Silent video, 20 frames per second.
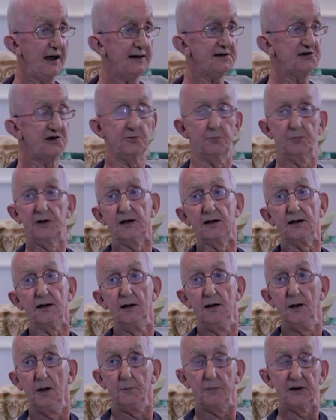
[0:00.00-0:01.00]
had to be,
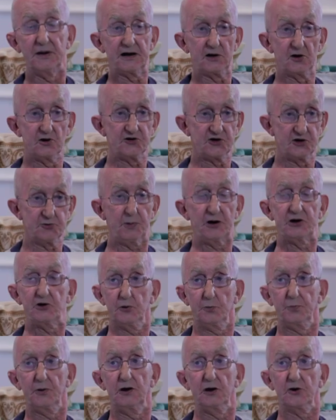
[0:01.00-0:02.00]
because
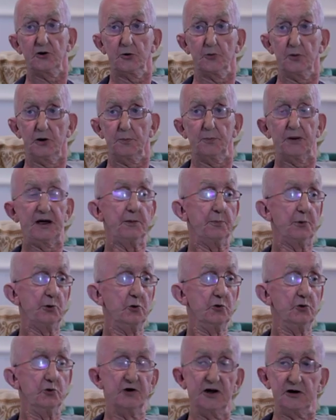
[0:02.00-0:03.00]
Special Branch were the
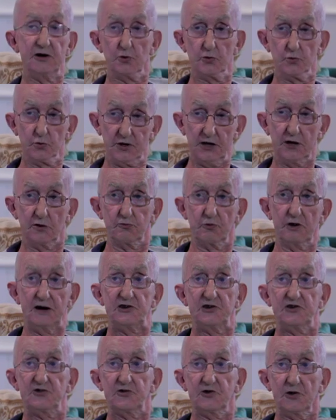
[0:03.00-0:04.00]
people who did all the
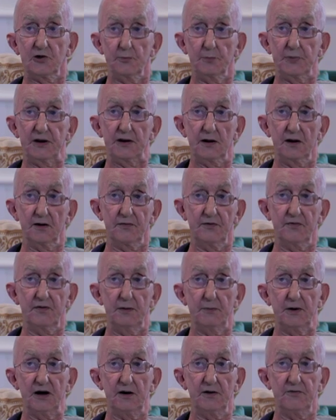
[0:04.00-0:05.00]
arrests on behalf of
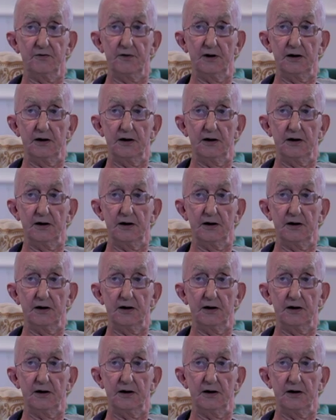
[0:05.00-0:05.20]
MI5.